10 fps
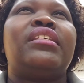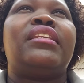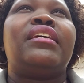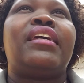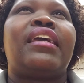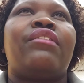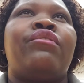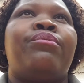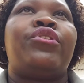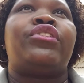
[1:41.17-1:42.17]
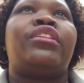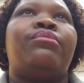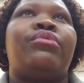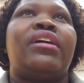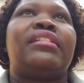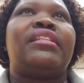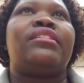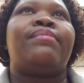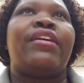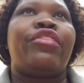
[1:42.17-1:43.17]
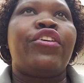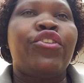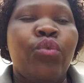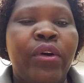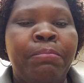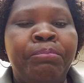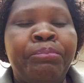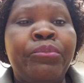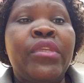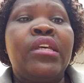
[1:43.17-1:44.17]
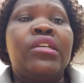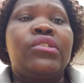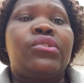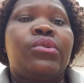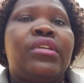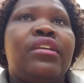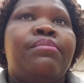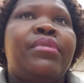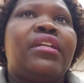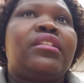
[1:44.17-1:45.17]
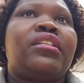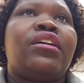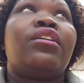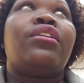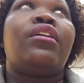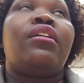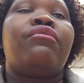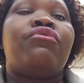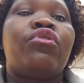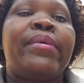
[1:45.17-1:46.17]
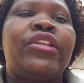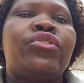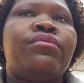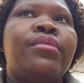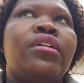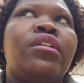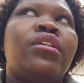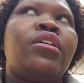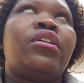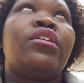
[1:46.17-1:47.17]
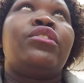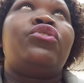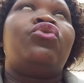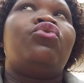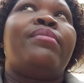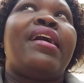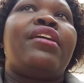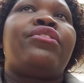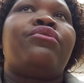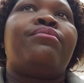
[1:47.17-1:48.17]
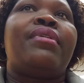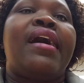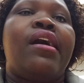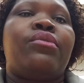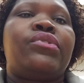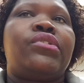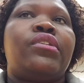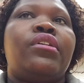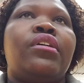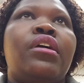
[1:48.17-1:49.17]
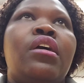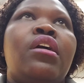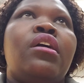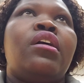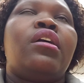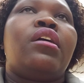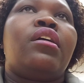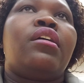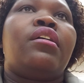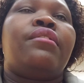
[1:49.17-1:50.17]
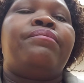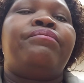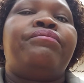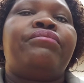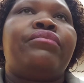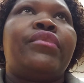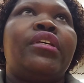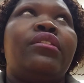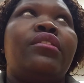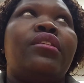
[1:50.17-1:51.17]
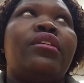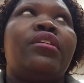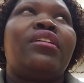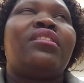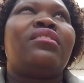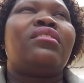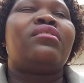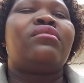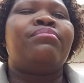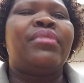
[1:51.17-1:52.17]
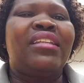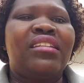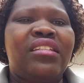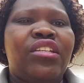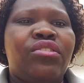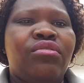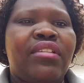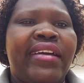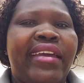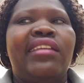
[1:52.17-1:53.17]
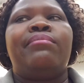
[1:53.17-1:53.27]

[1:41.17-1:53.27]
and then I gave a birth in the process, my third one. So they built a 4 bedroom, 2 bathroom house. Um, and then I think built took like 8